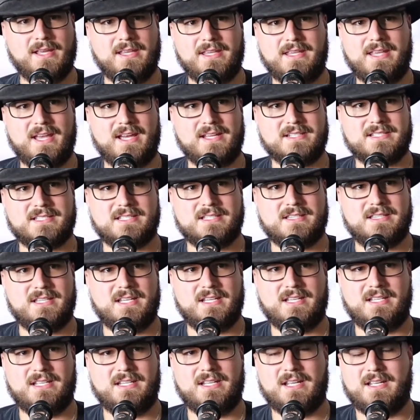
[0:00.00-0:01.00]
Yet
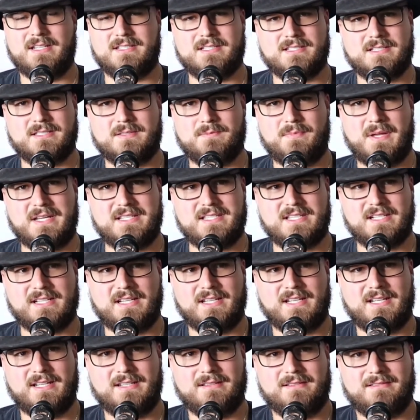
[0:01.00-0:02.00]
it's
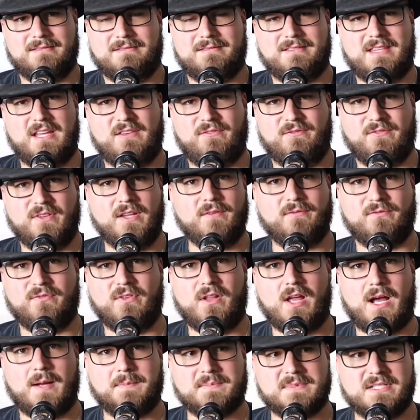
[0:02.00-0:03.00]
basically they
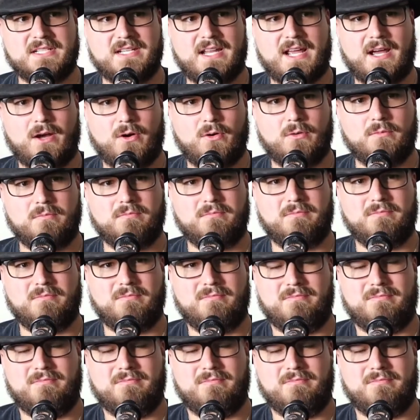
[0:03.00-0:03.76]
flip-flopped, and now